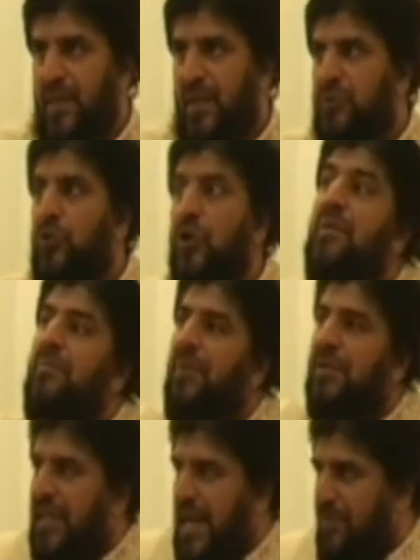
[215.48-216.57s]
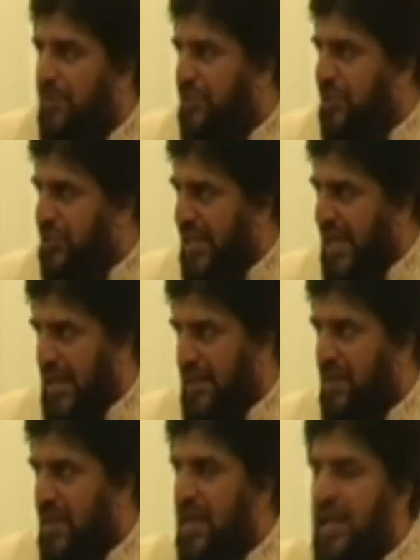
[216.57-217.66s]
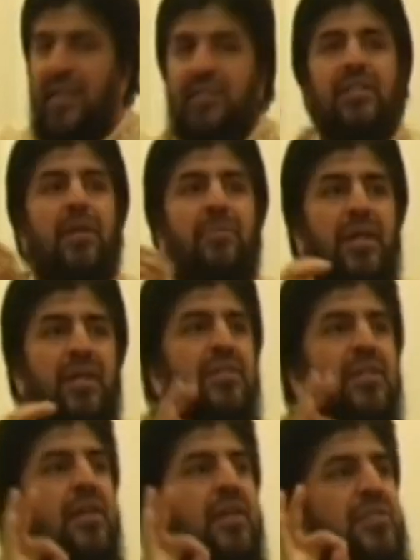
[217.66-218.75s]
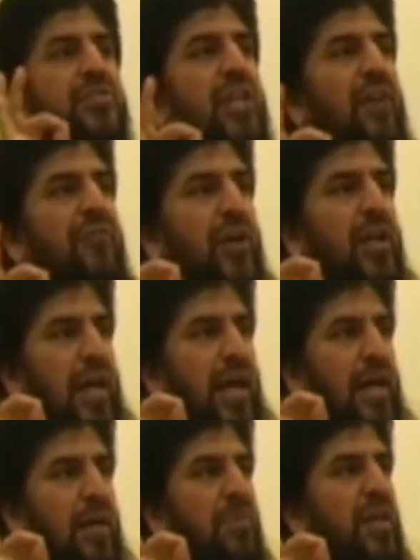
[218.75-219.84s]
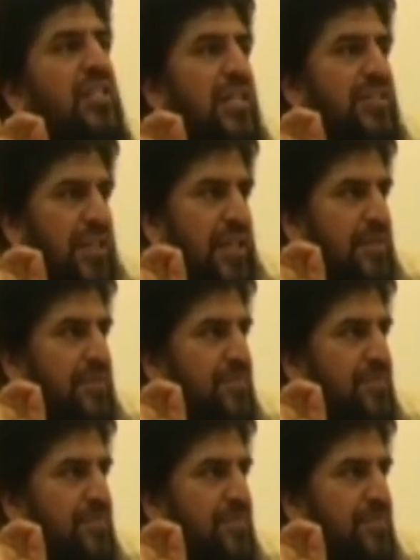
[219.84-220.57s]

So remember the name of the Shia. His name is Ja'far Majlisi.